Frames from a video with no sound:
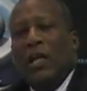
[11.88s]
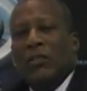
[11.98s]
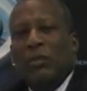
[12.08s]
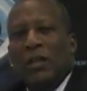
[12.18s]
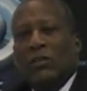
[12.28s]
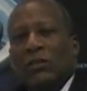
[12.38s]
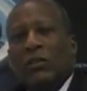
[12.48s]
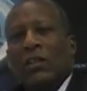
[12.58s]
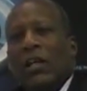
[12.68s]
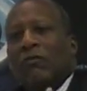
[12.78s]
aspect to
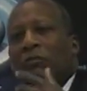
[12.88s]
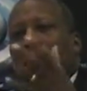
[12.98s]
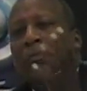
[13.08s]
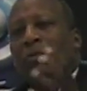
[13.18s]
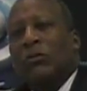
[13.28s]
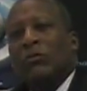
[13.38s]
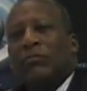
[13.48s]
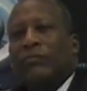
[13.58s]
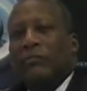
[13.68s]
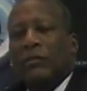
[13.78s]
connect with people
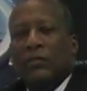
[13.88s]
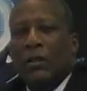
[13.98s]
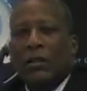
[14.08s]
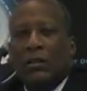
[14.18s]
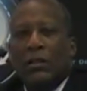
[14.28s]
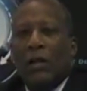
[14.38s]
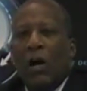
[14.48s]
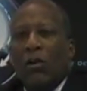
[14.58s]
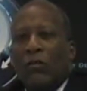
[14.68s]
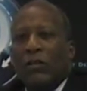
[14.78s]

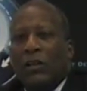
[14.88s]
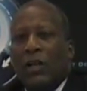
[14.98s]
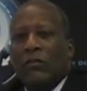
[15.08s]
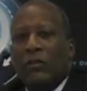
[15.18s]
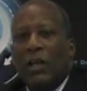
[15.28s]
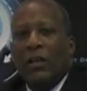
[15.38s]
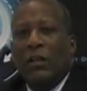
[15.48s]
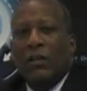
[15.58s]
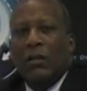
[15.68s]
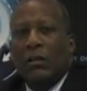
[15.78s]
all over the country.
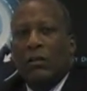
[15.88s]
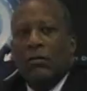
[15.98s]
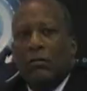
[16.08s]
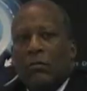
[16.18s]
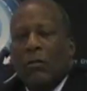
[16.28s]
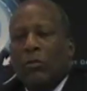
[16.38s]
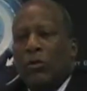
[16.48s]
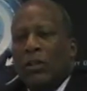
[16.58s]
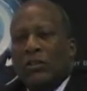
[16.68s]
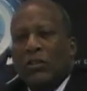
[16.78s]
My
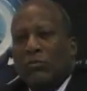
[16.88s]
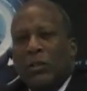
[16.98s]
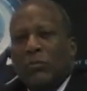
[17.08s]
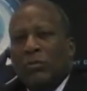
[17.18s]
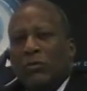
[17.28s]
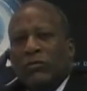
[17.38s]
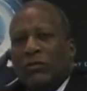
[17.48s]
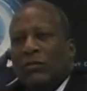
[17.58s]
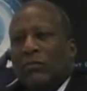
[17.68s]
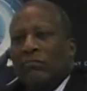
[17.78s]
boys know people from